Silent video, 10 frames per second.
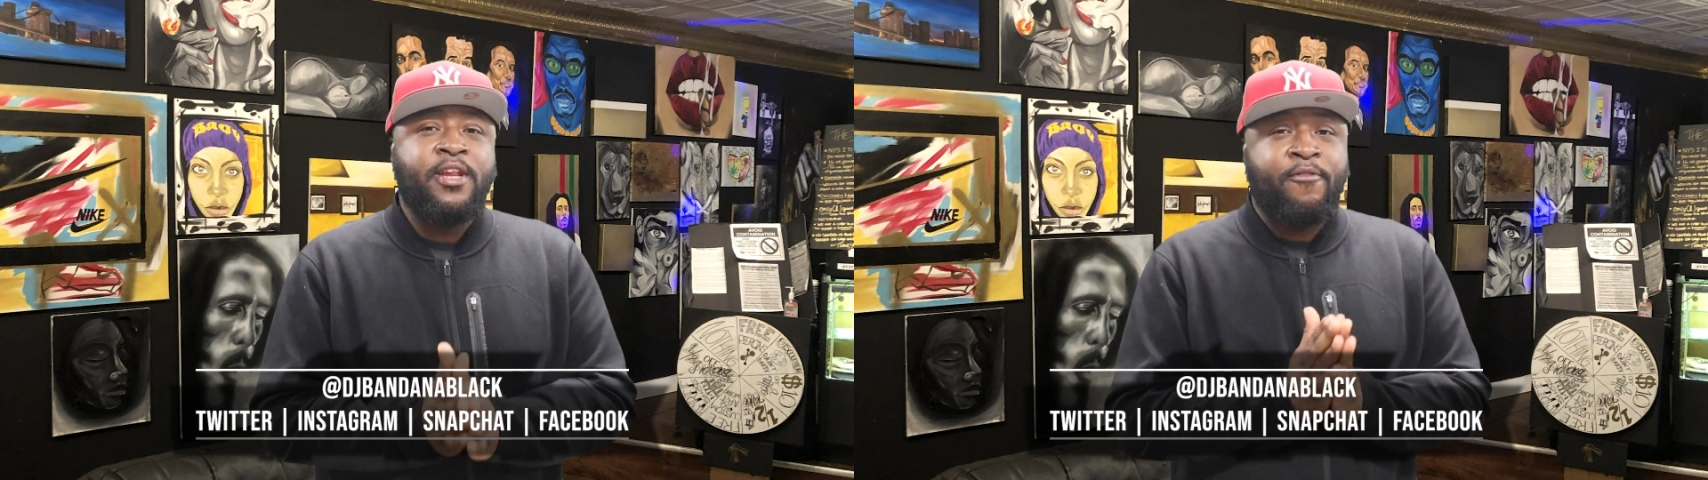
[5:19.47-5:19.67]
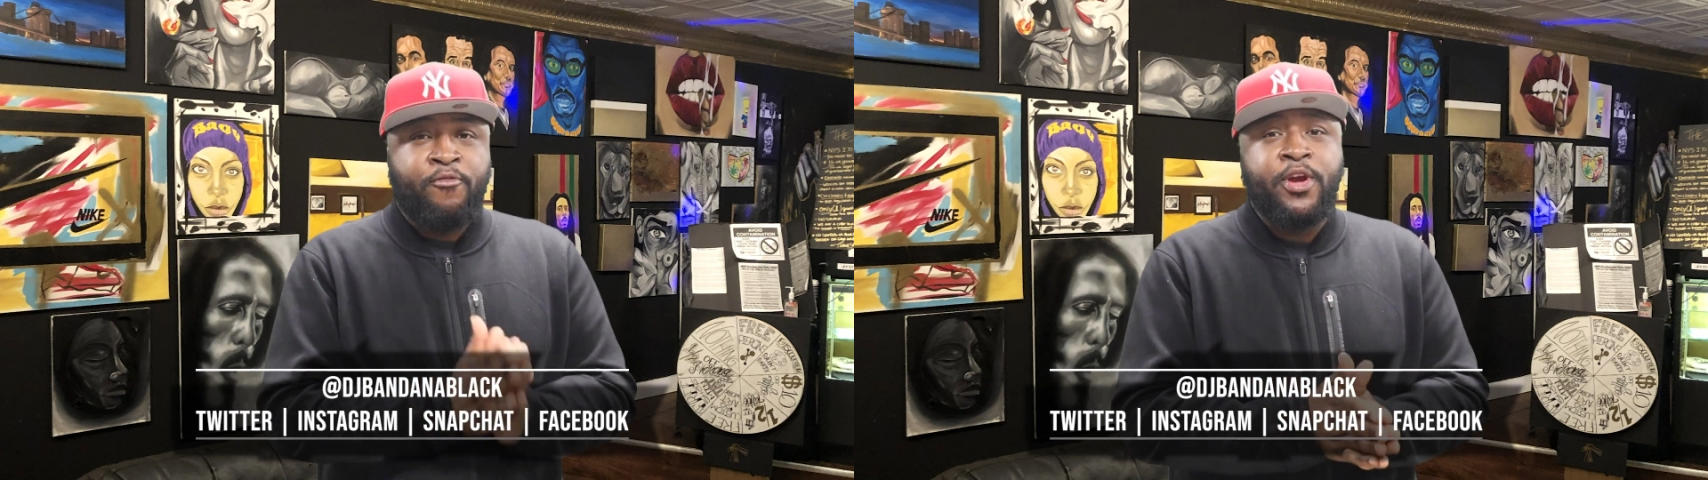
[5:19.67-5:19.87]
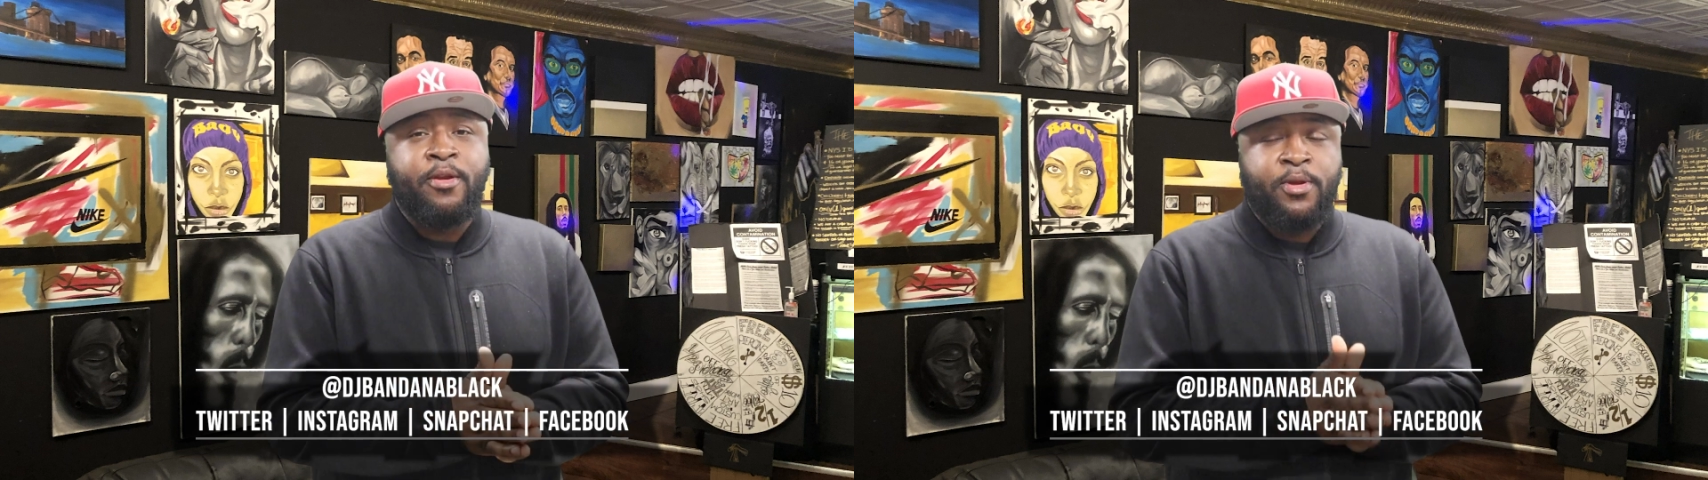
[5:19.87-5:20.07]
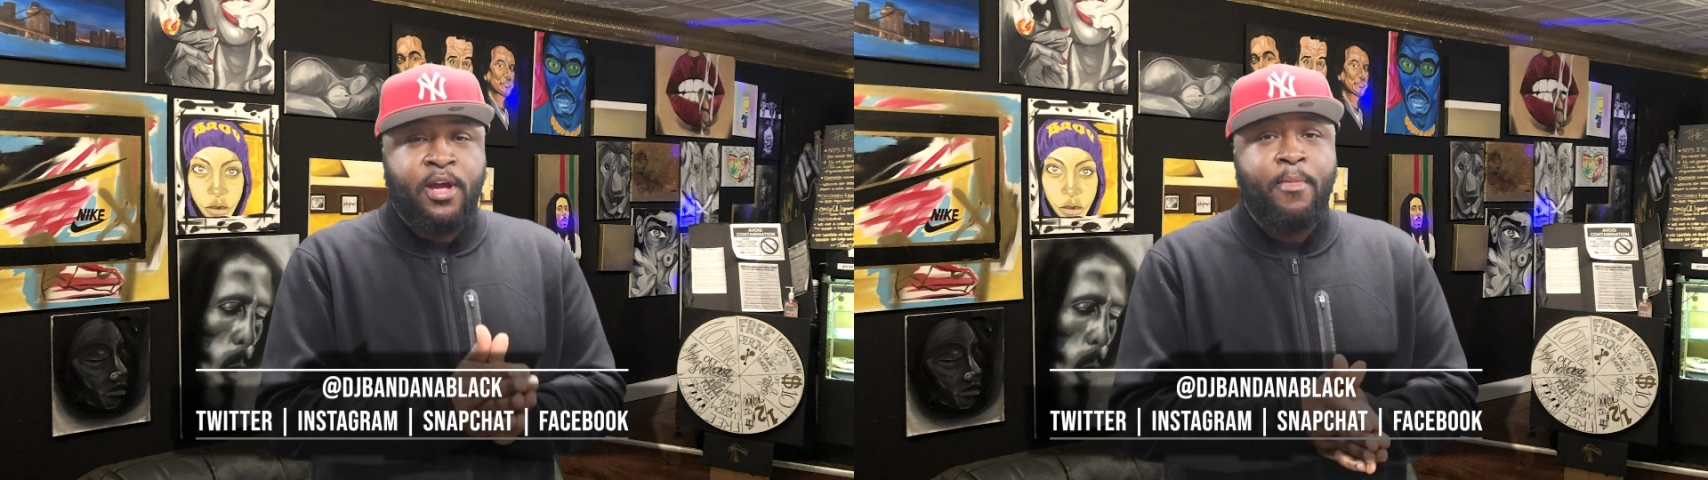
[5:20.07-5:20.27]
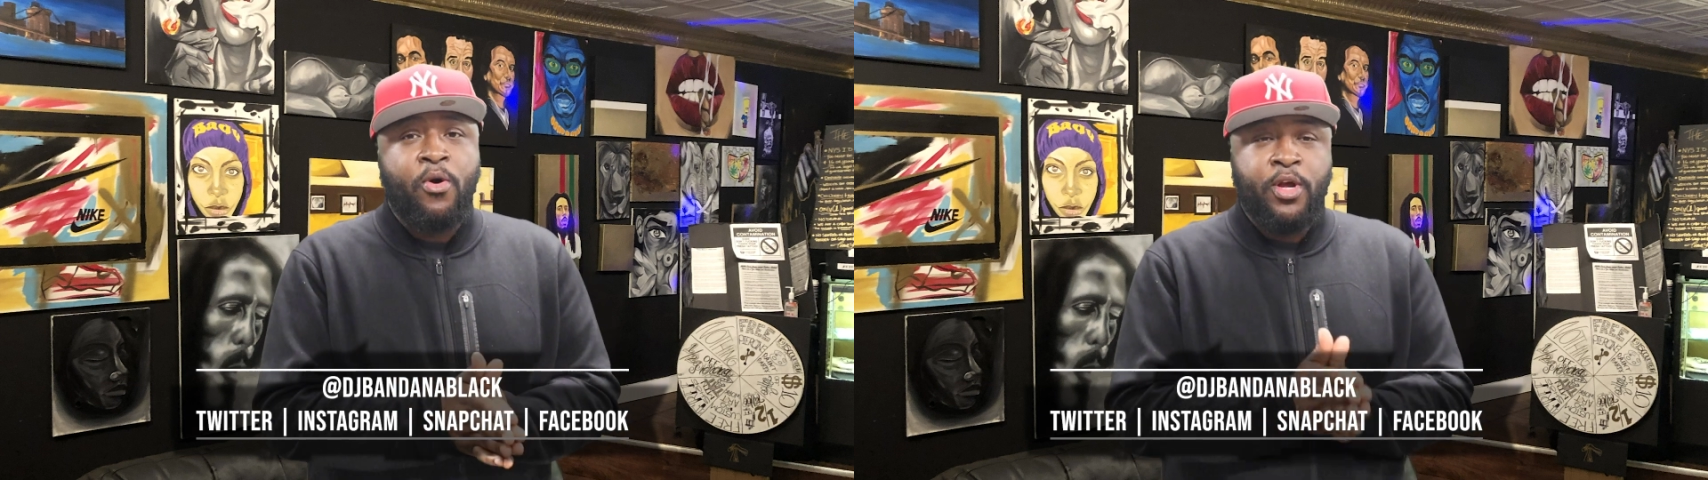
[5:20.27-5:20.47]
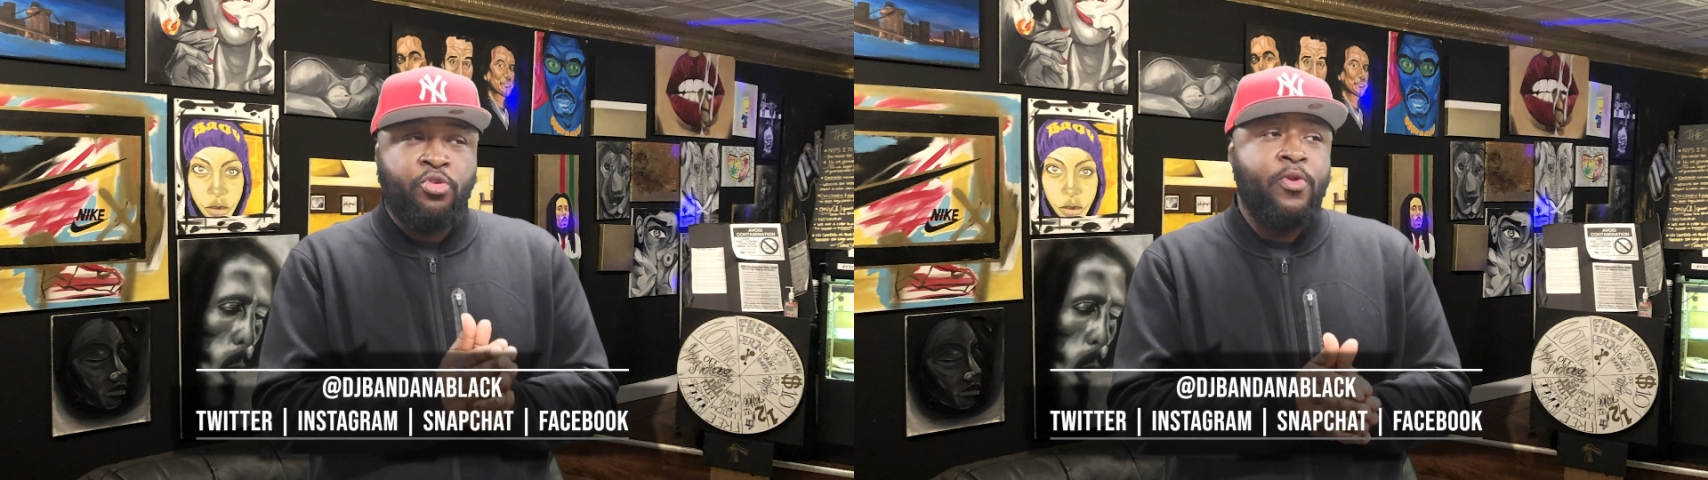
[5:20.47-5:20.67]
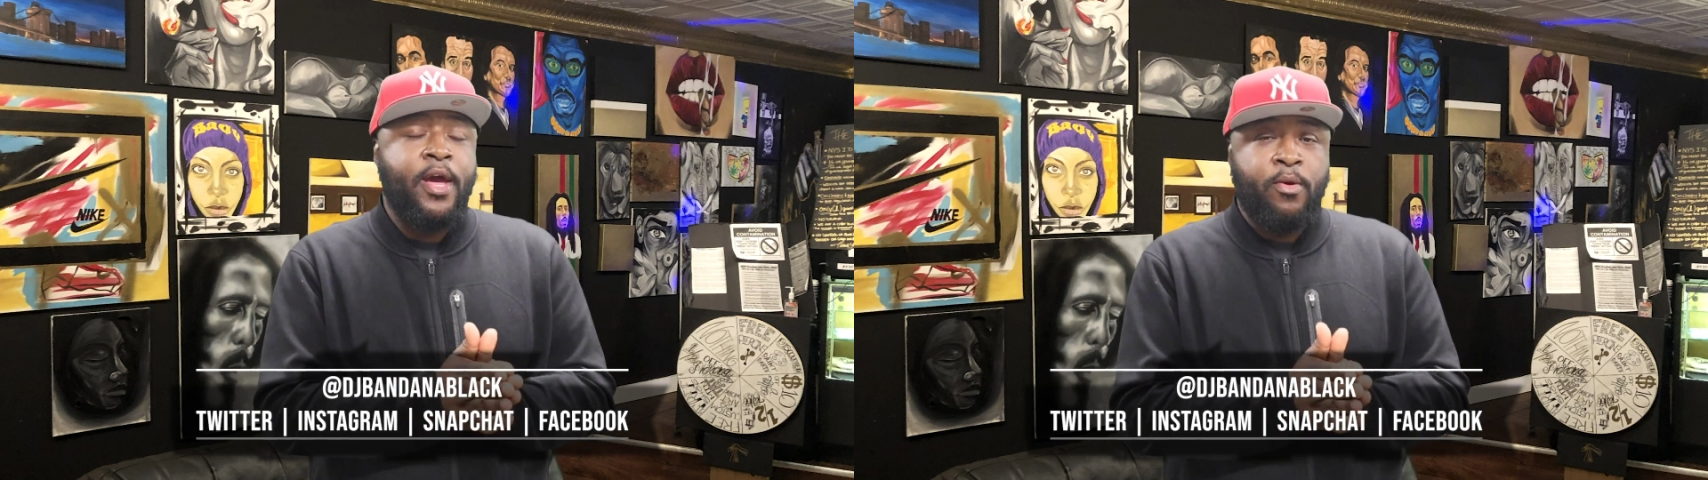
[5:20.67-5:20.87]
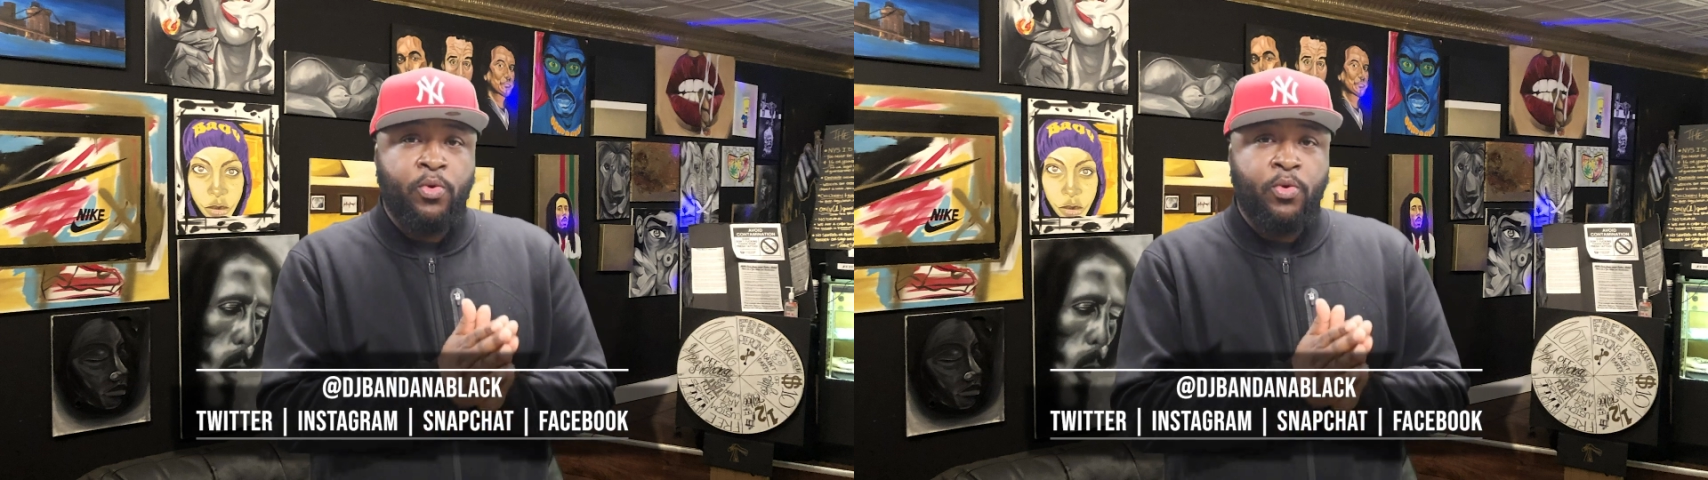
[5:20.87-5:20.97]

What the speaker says: their freedom to come out and do that,